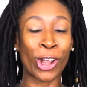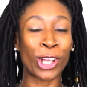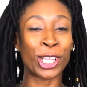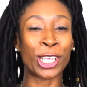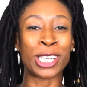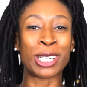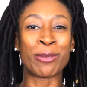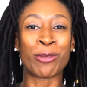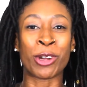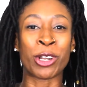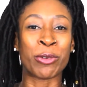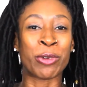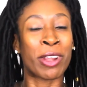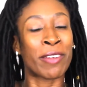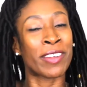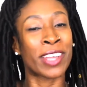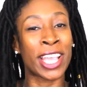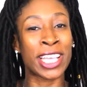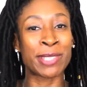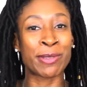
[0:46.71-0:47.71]
early in the morning,
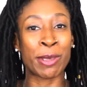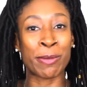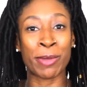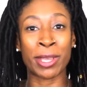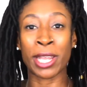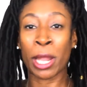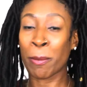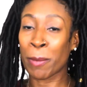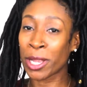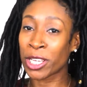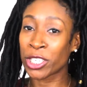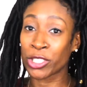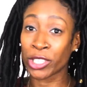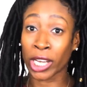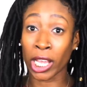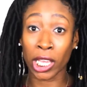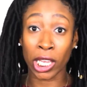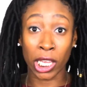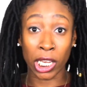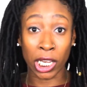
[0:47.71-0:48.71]
whatever the case may be, they make sure
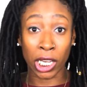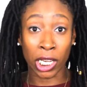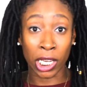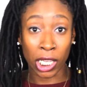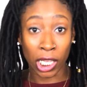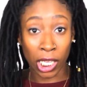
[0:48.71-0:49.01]
they get it